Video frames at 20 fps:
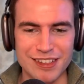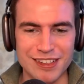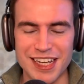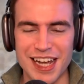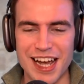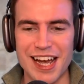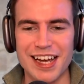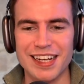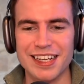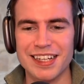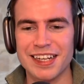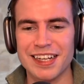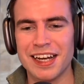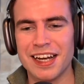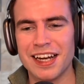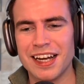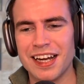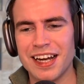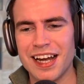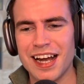tech.
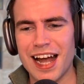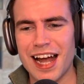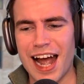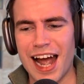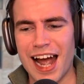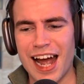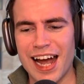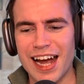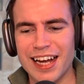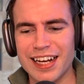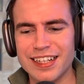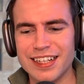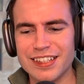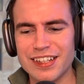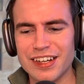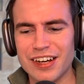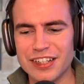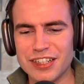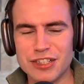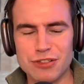And
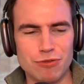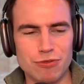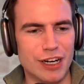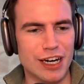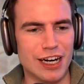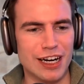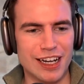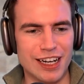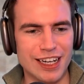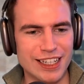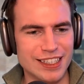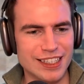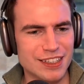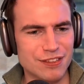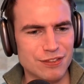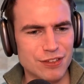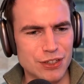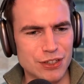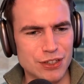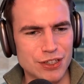I just realized
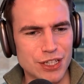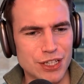if you